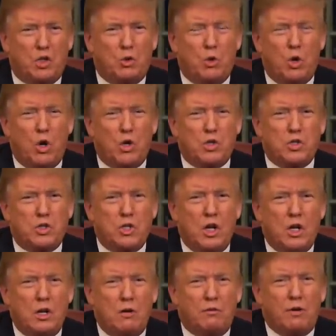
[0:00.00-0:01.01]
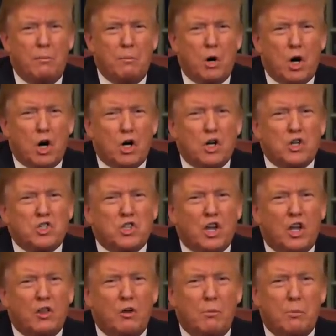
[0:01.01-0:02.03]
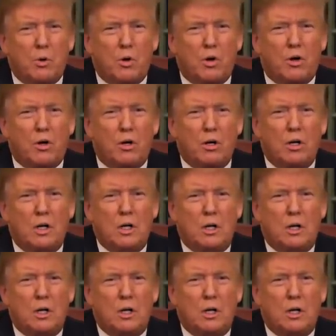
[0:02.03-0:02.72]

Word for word: across from our southern border.